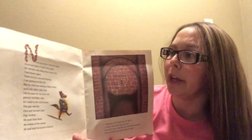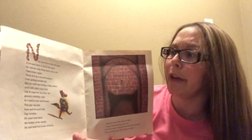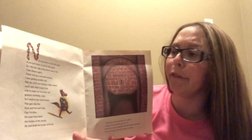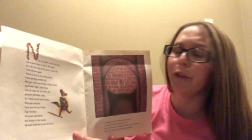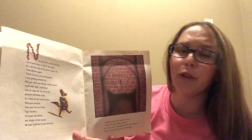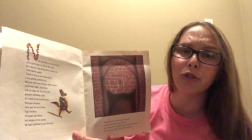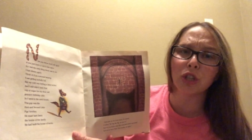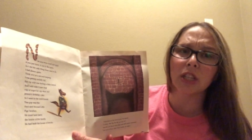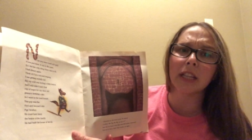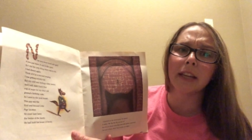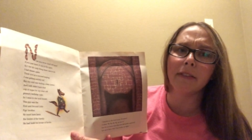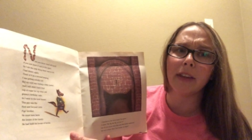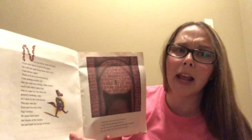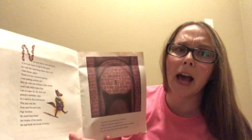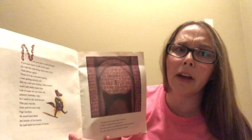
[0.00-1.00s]
if you just
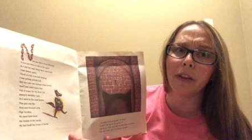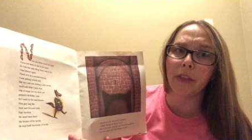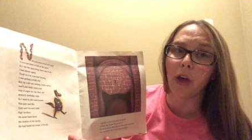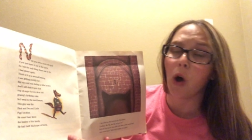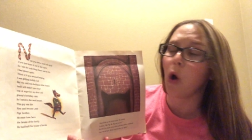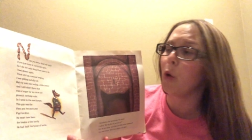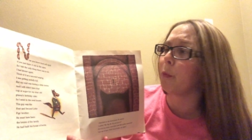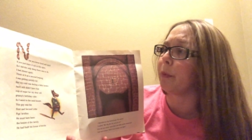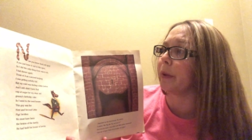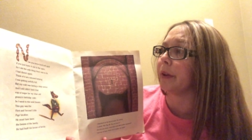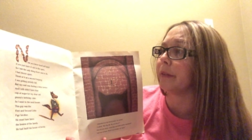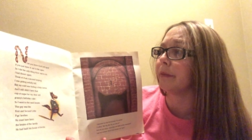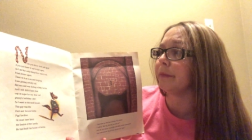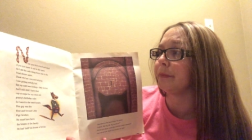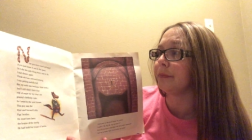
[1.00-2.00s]
leave it out in the
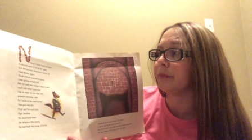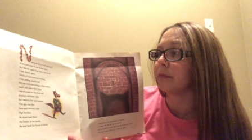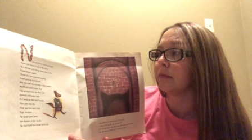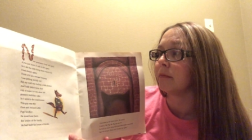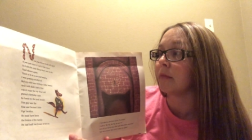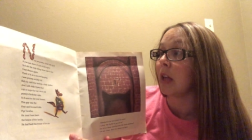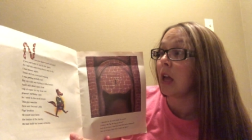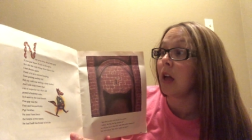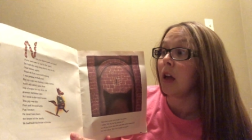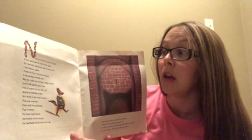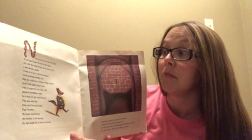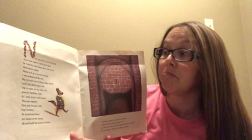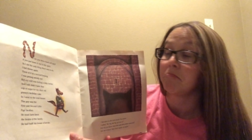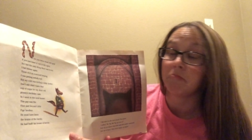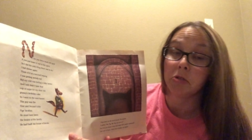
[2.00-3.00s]
open.
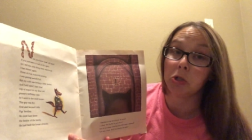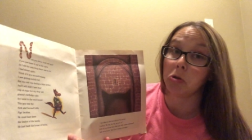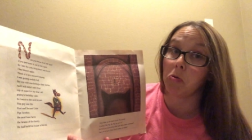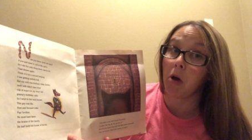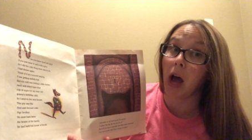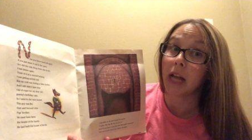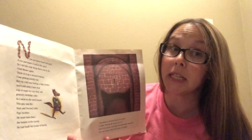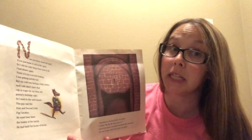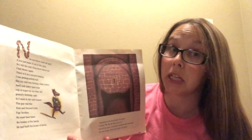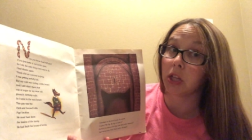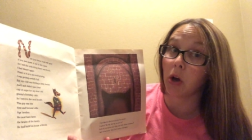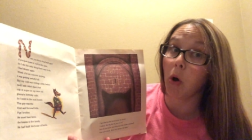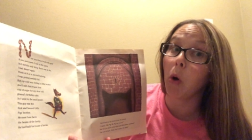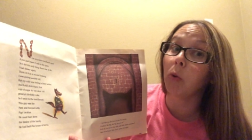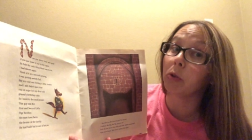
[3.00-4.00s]
So I did
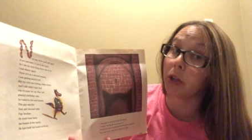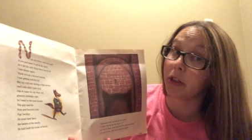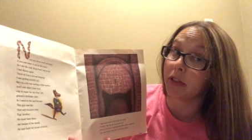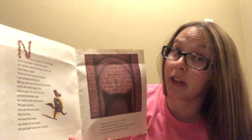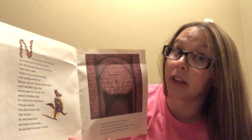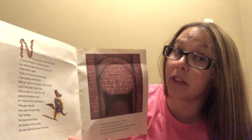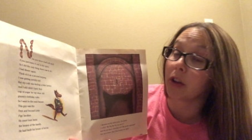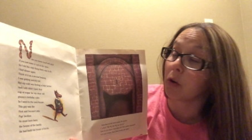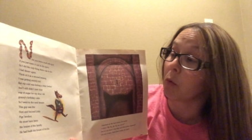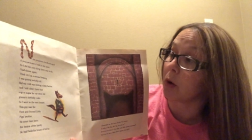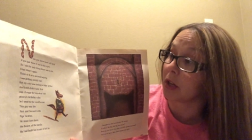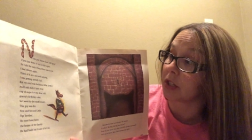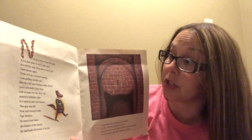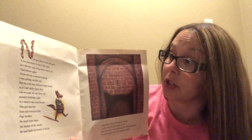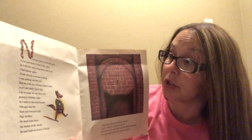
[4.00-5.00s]
the only thing there
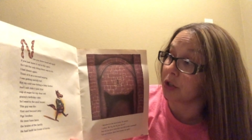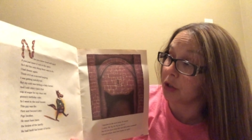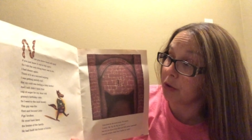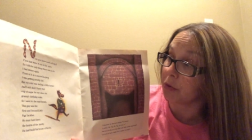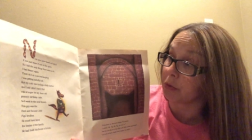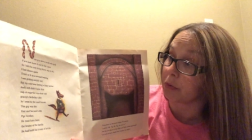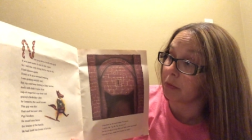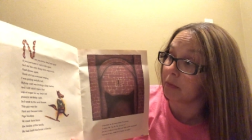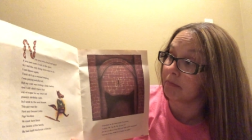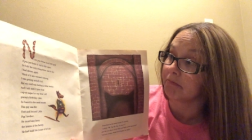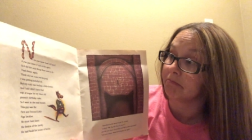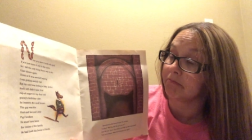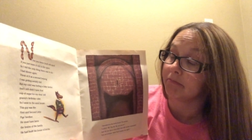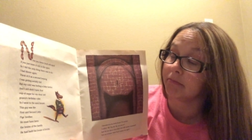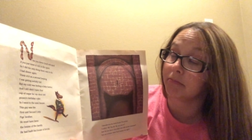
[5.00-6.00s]
was to do.
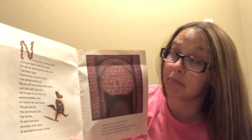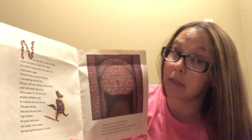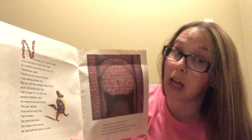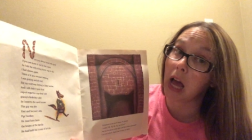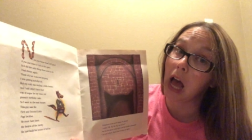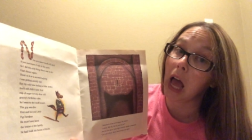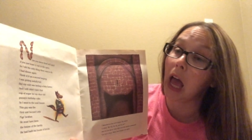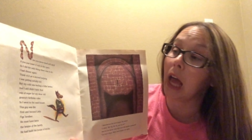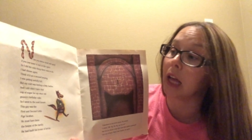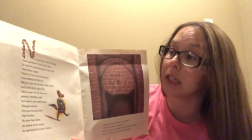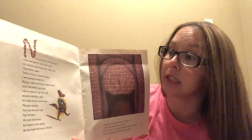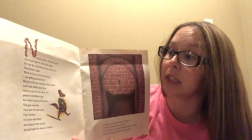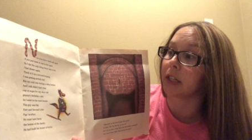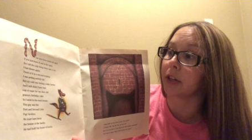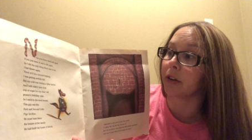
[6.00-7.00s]
I
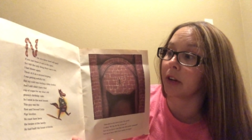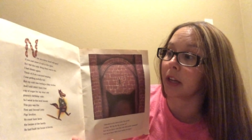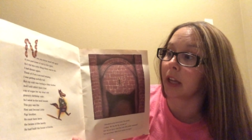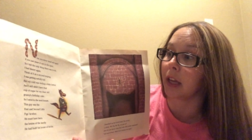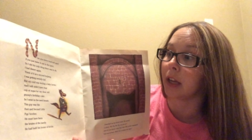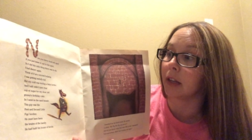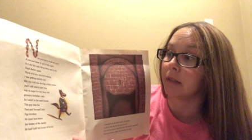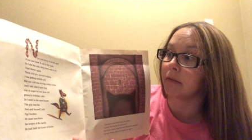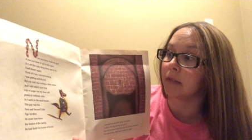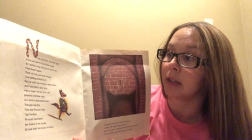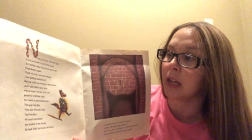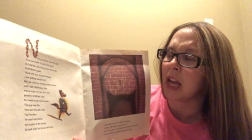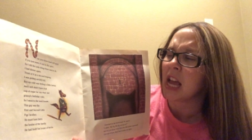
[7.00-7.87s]
had dinner again.